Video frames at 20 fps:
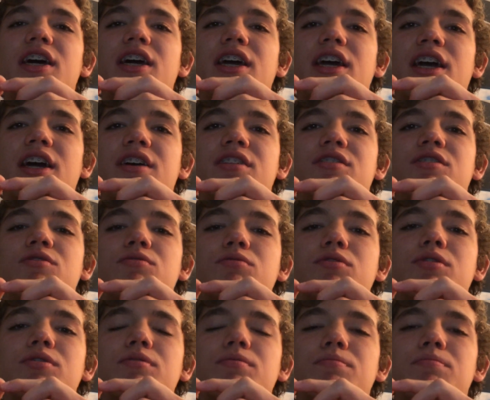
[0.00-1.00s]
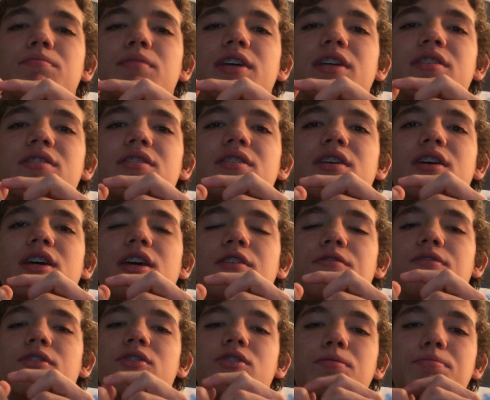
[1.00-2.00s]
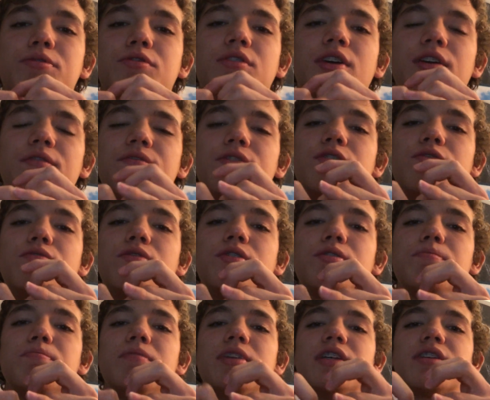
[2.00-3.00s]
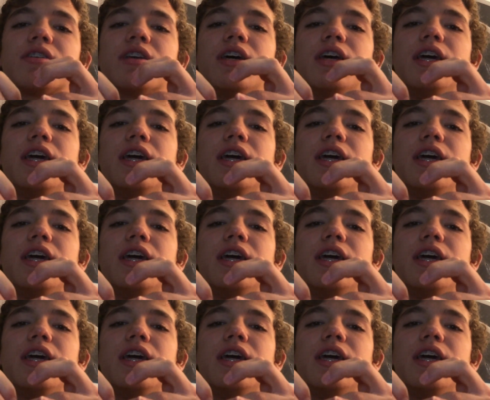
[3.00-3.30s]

and you won't miss, if you subscribe, you won't miss